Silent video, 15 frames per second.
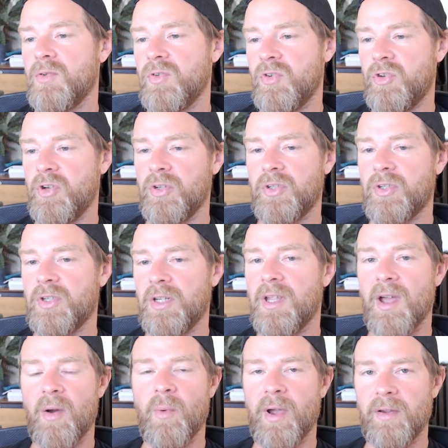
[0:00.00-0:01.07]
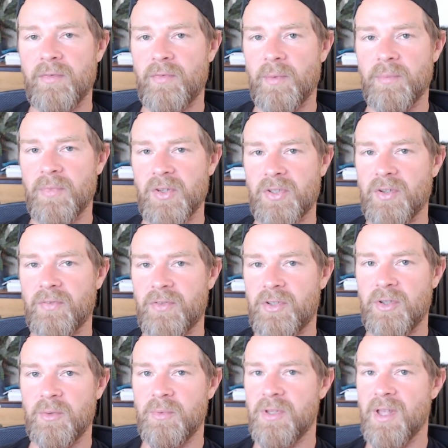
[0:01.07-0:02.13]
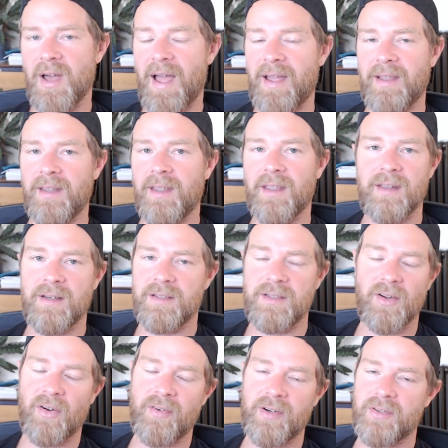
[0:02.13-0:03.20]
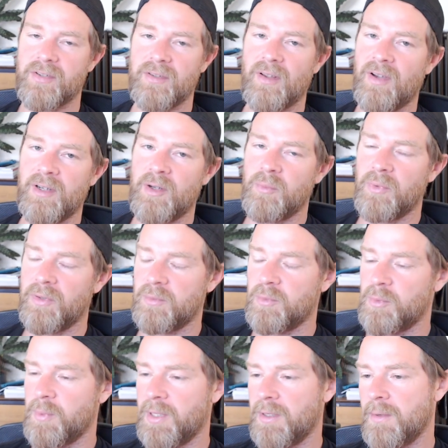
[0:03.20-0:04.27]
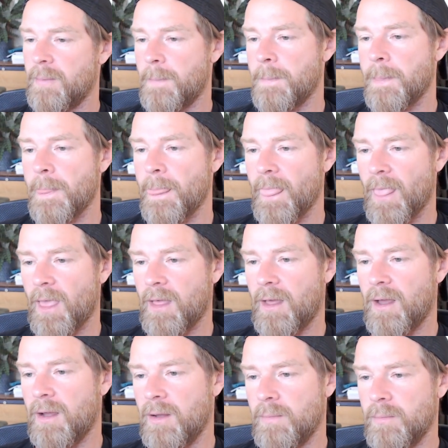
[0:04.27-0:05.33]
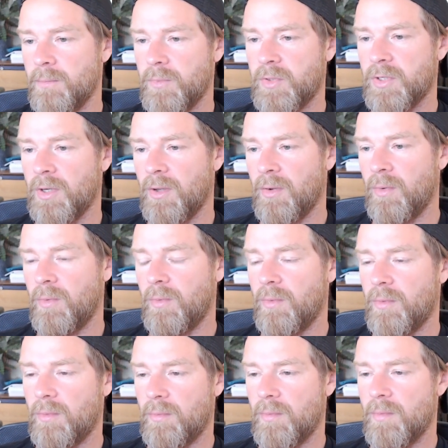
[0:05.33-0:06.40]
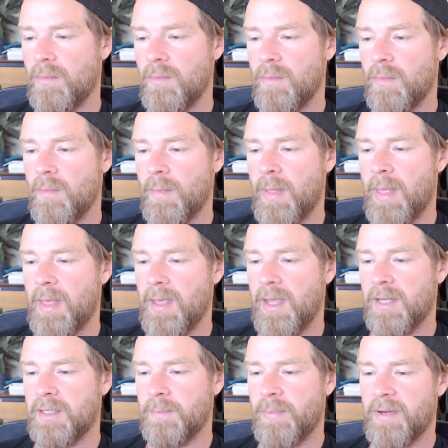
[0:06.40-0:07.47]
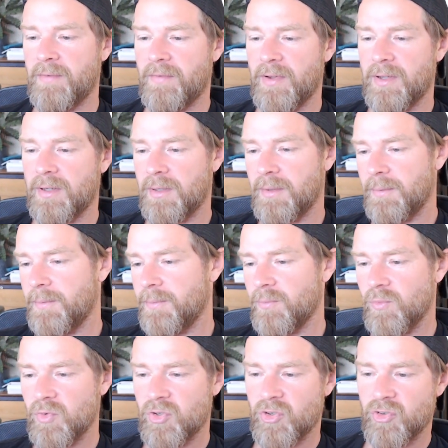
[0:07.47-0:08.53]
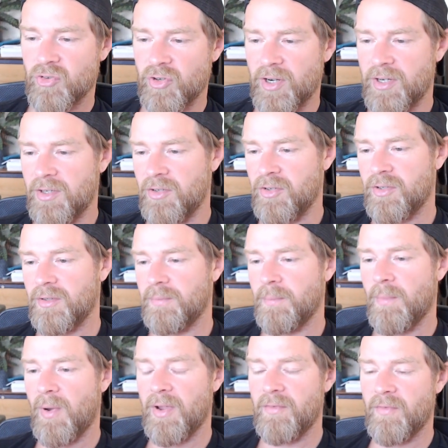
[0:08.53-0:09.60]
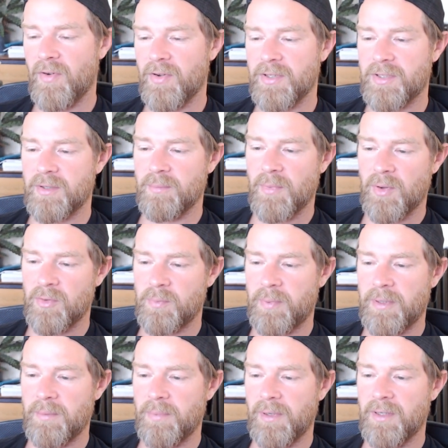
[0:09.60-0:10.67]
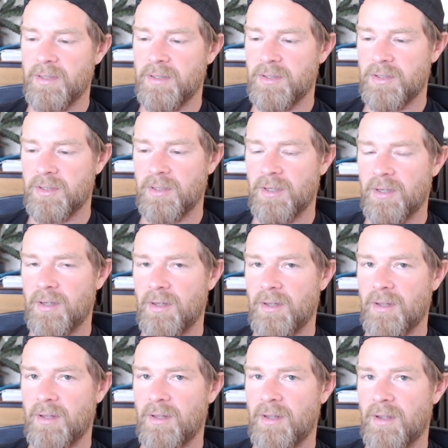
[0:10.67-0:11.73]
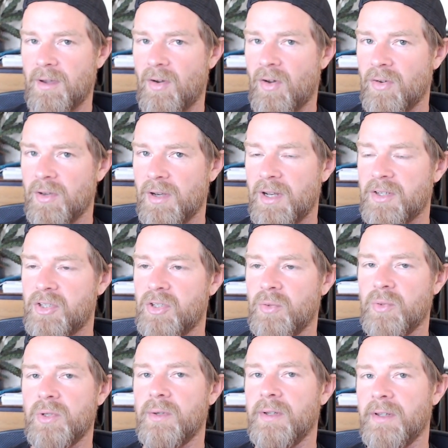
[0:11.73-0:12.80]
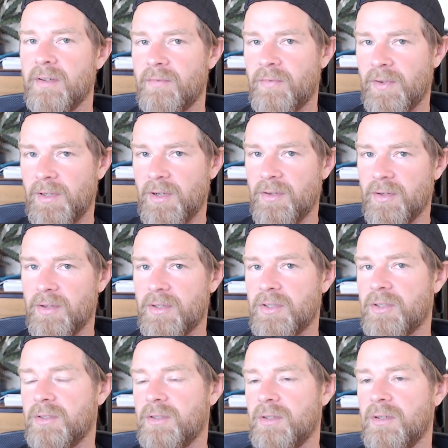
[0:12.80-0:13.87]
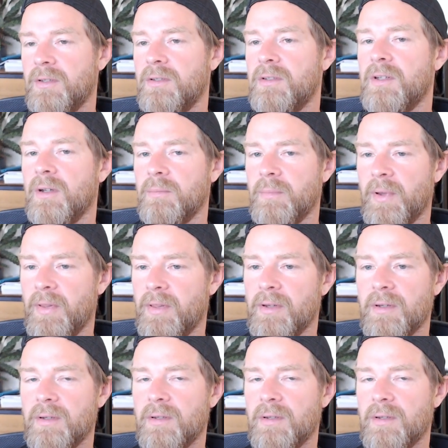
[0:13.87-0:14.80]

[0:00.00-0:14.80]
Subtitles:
just to get away from the soft tubes that are hanging in a direction that I don't want them to be in. So it's a bit of a strange. My advice to most people is, unless you're doing it for looks, don't bother.